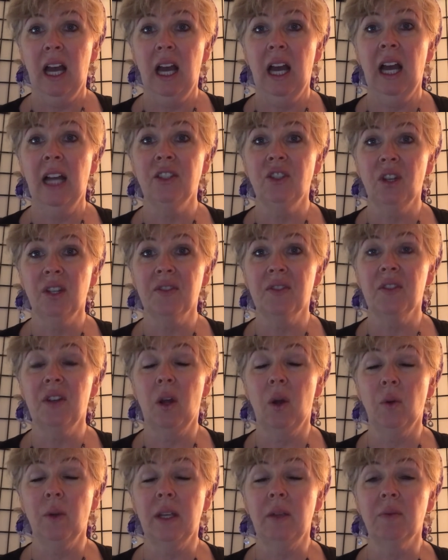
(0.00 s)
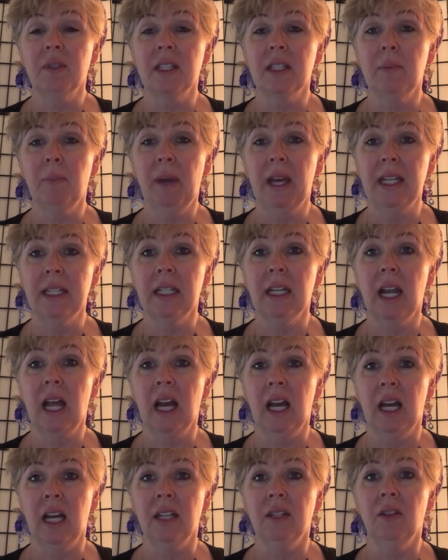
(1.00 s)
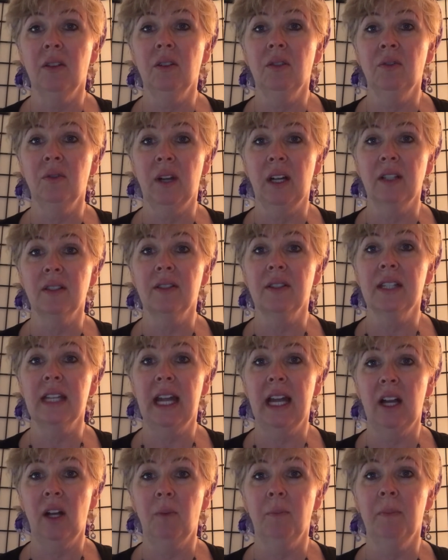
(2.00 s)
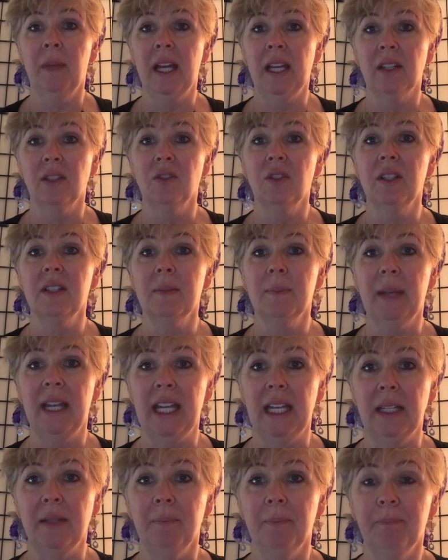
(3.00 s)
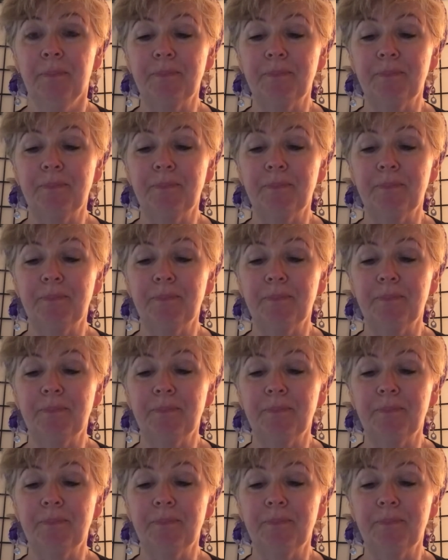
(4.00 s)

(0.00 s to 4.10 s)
I just know he was dependent on drugs to help manage his pain.